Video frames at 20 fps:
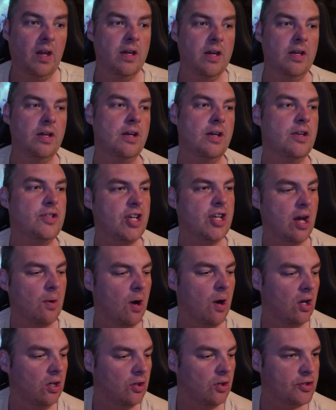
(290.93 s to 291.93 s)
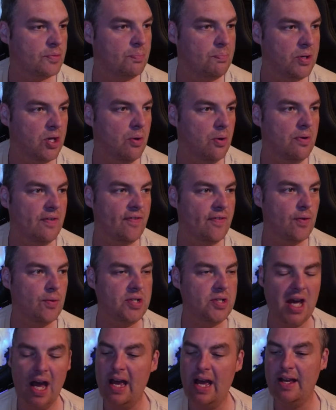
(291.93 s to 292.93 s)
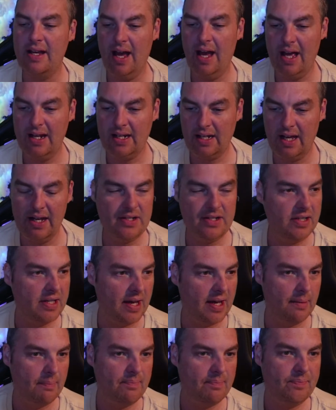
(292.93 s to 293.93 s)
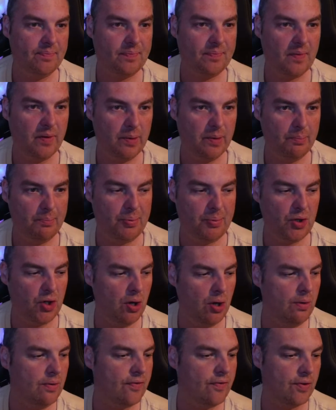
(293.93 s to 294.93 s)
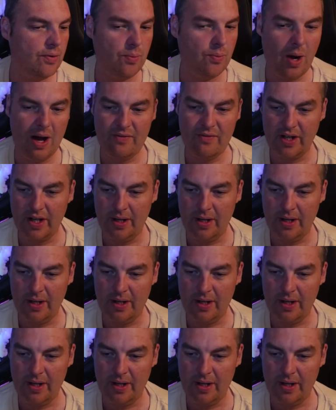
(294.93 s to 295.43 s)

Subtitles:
Tell you what, looks beautiful day at Adelaide, doesn't it? Beautiful weather.